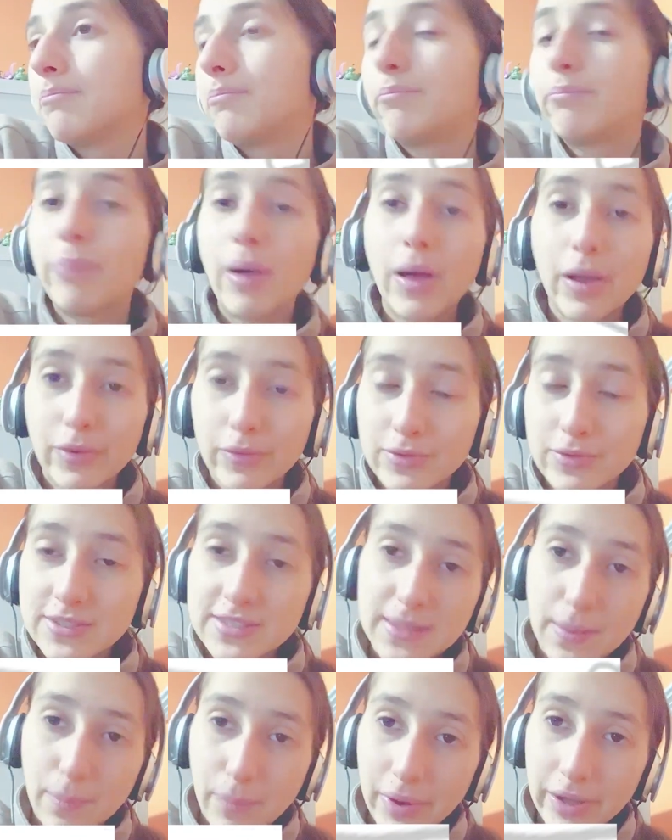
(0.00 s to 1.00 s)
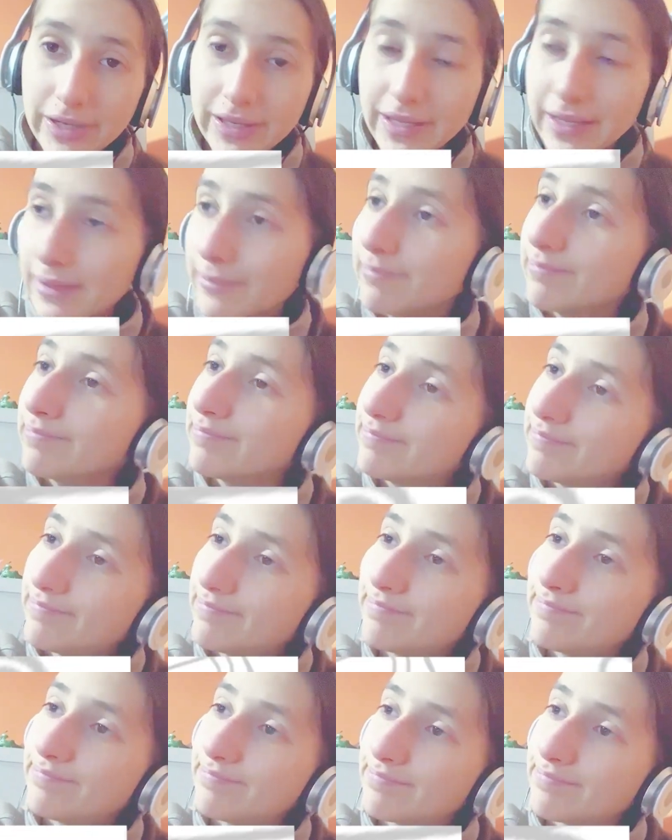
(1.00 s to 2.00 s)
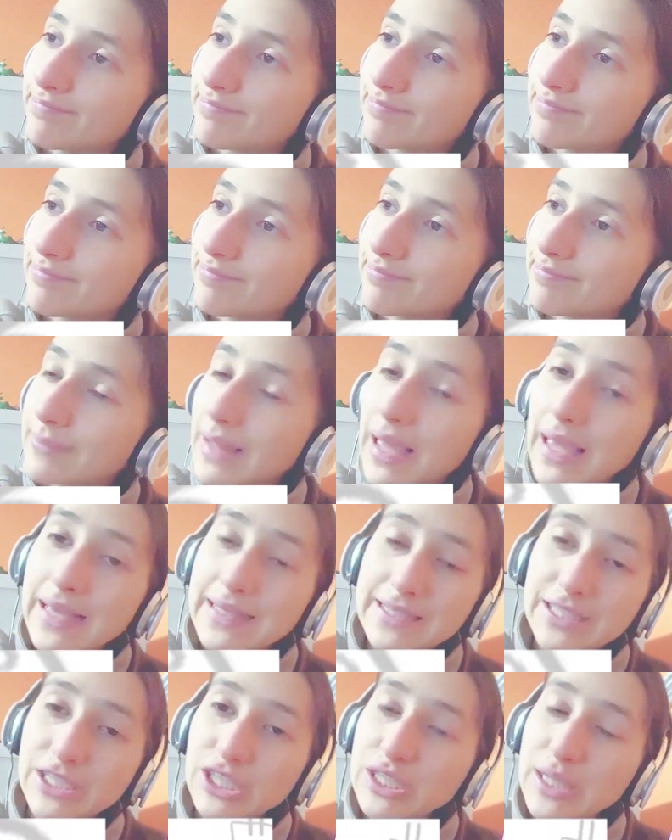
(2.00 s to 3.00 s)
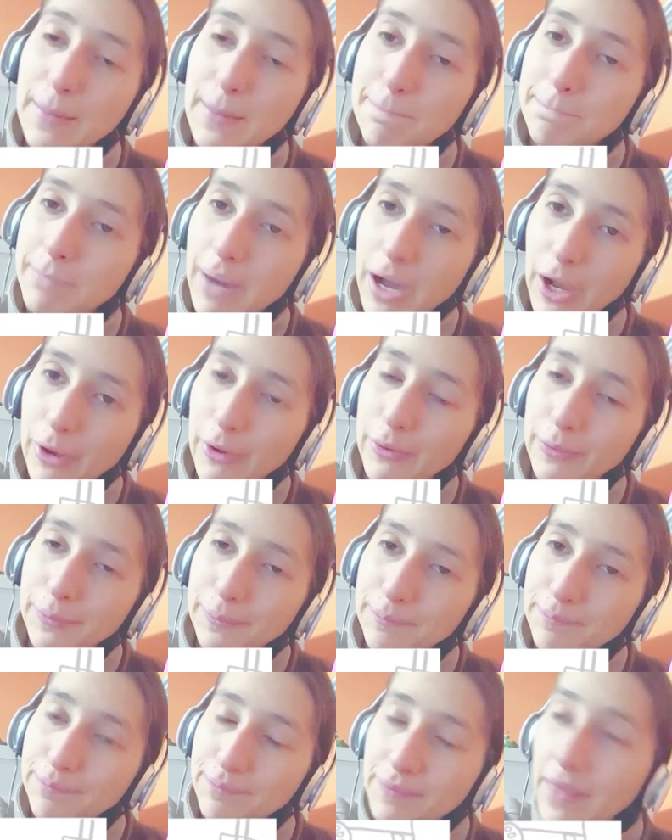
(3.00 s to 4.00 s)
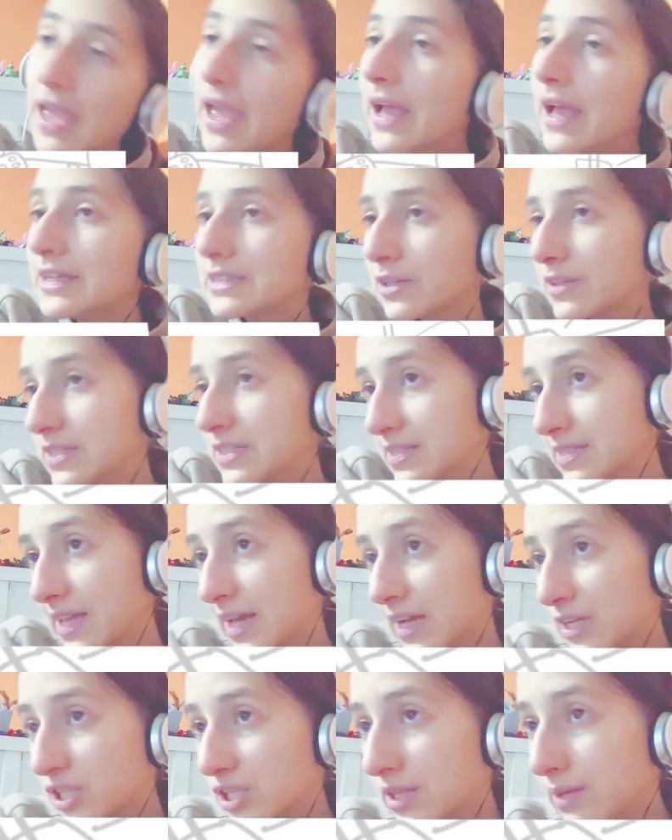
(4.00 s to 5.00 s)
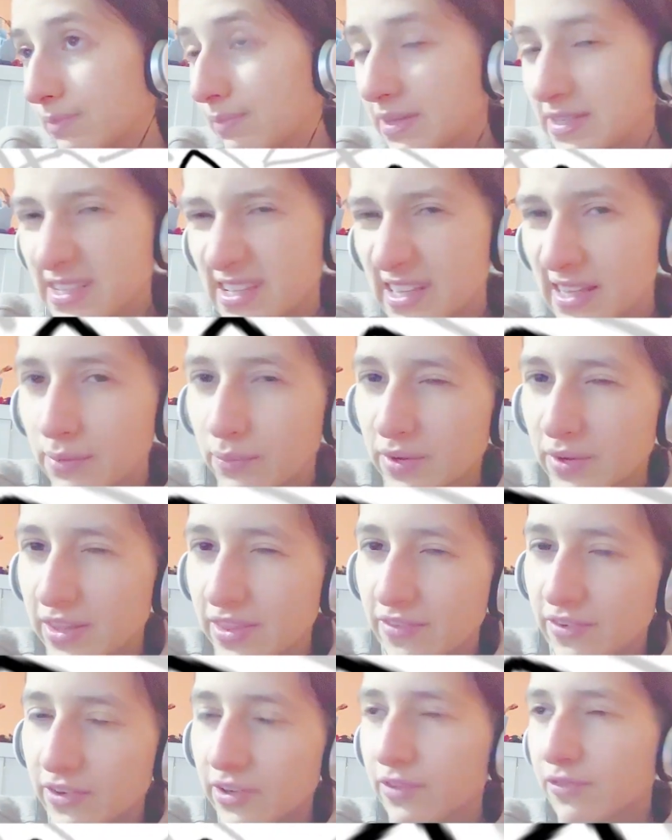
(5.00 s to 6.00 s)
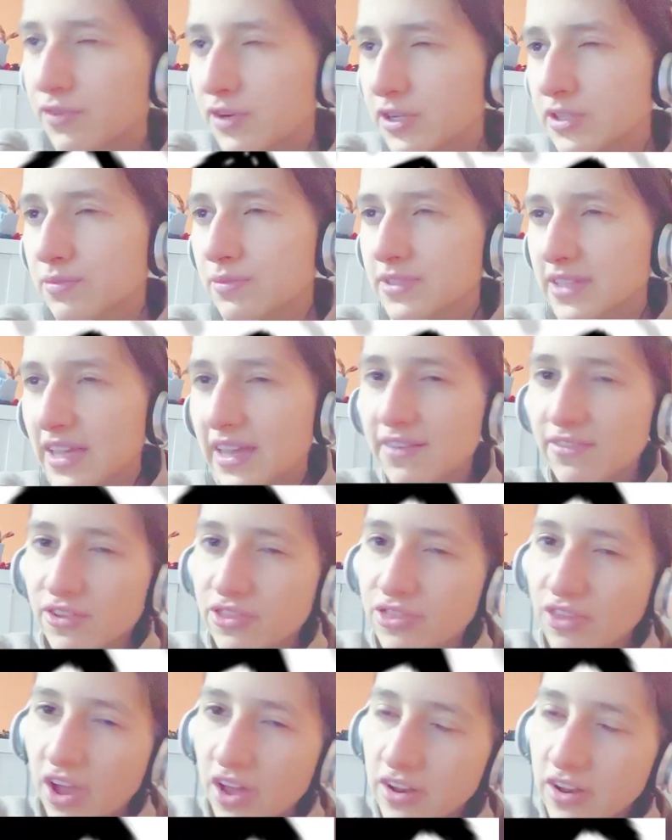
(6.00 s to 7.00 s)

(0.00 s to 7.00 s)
Buckles the bunny. It's just a buckle. So this is actually basically one of the very first ones I ever thought